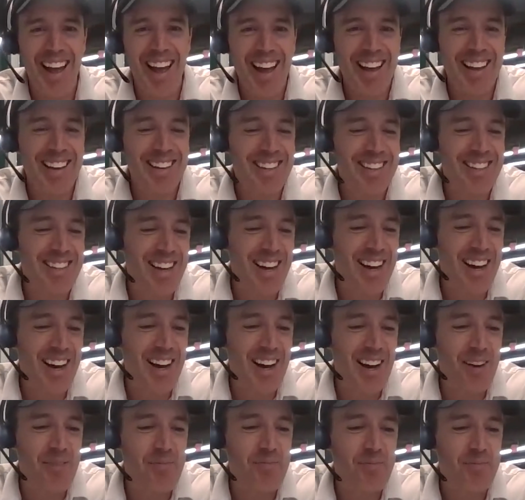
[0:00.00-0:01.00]
And
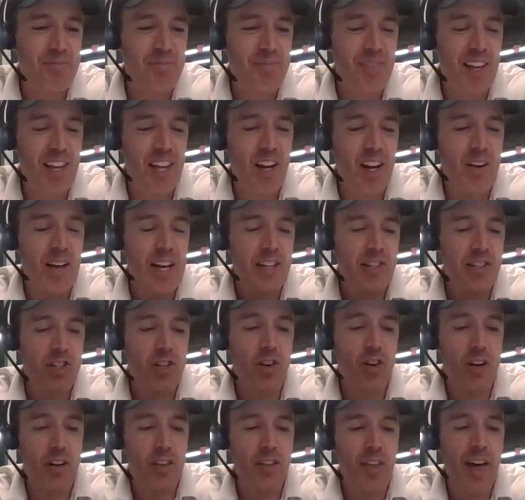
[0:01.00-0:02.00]
it
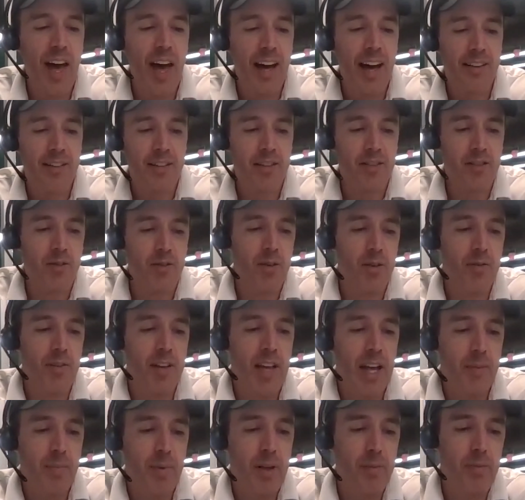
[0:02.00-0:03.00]
took that to sort
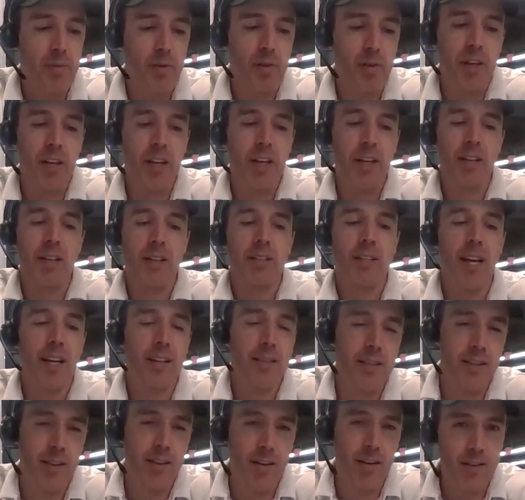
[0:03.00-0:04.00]
of get people in,
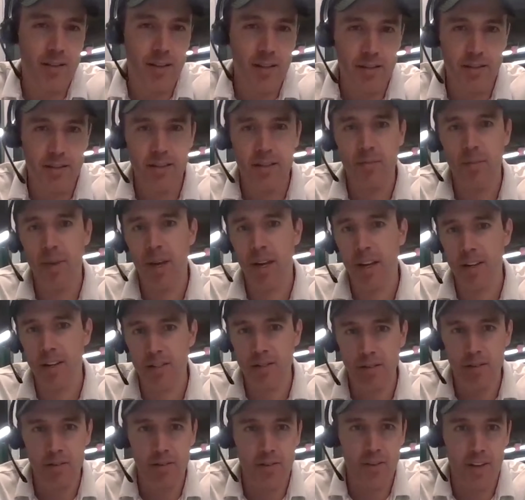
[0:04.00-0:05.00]
testing our system,
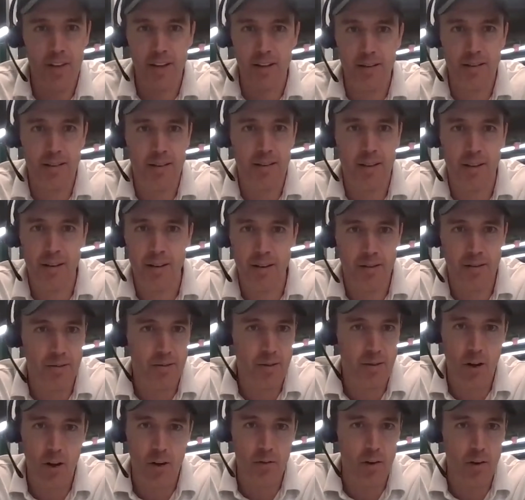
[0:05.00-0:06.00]
making sure that
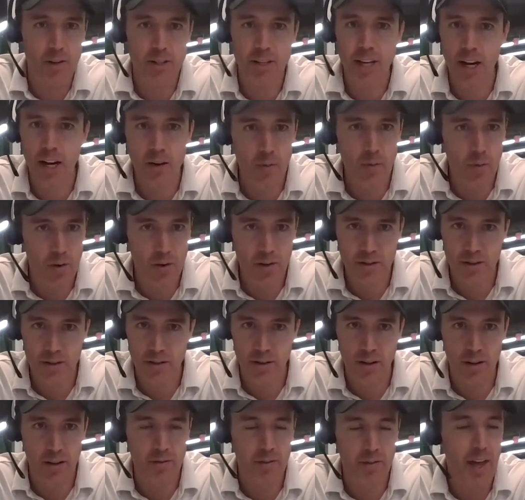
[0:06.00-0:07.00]
all of our tech worked
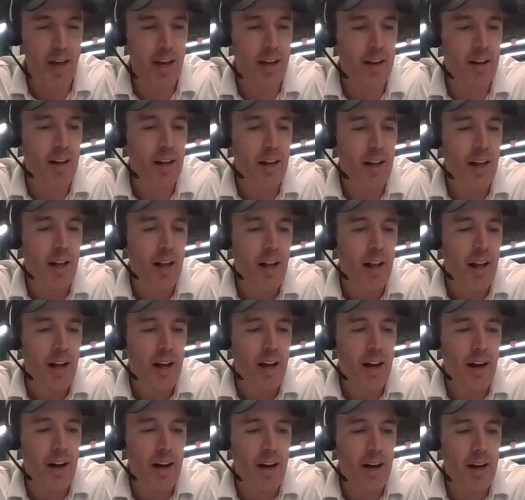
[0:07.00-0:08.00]
and all of that.
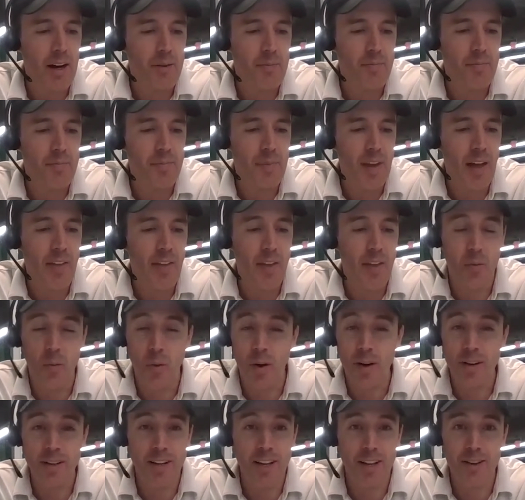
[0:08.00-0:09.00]
And
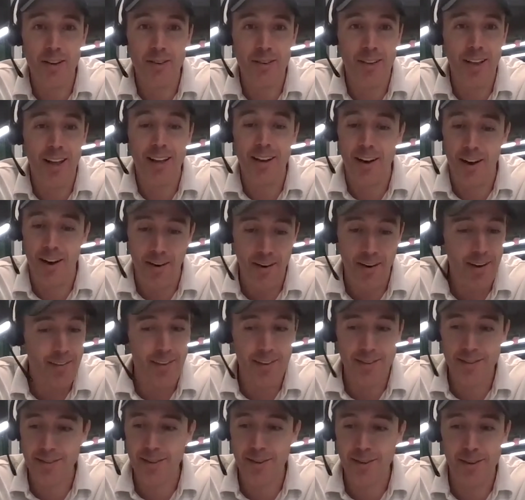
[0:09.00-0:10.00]
then one day you're like, all
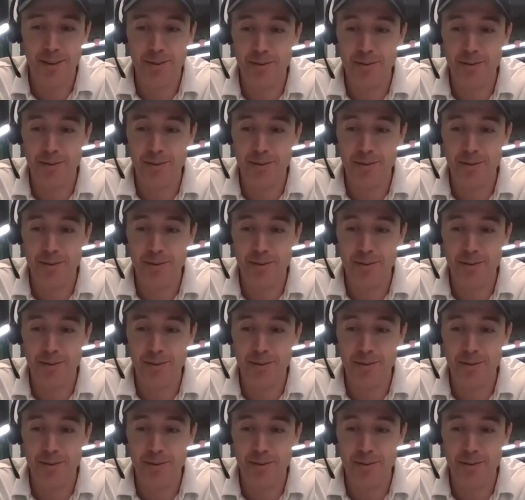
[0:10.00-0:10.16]
right, let's